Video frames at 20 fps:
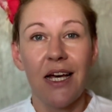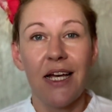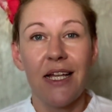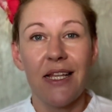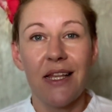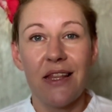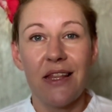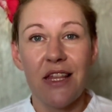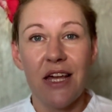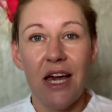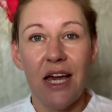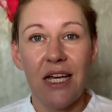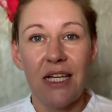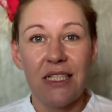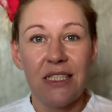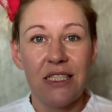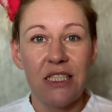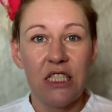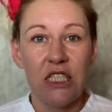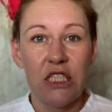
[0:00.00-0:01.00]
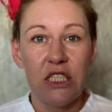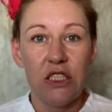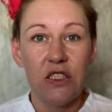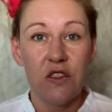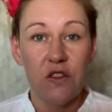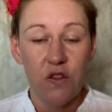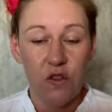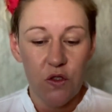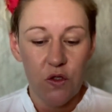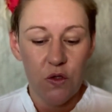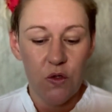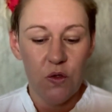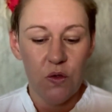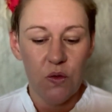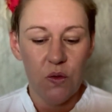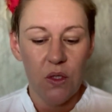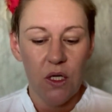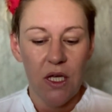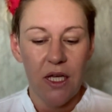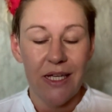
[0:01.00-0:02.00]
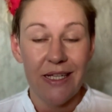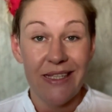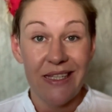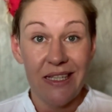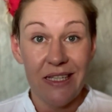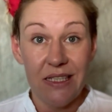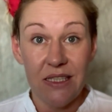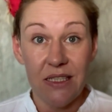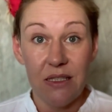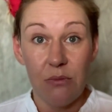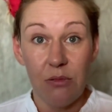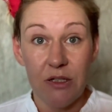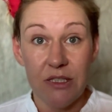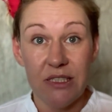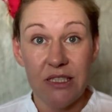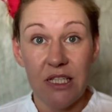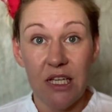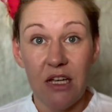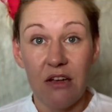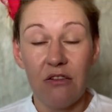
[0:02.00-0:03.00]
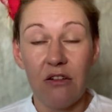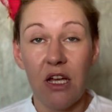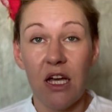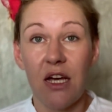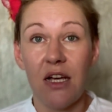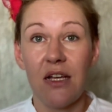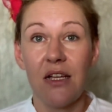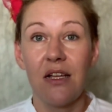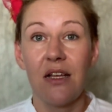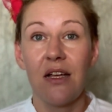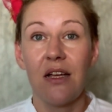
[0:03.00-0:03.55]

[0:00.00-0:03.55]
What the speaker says: they need to kill the bacteria,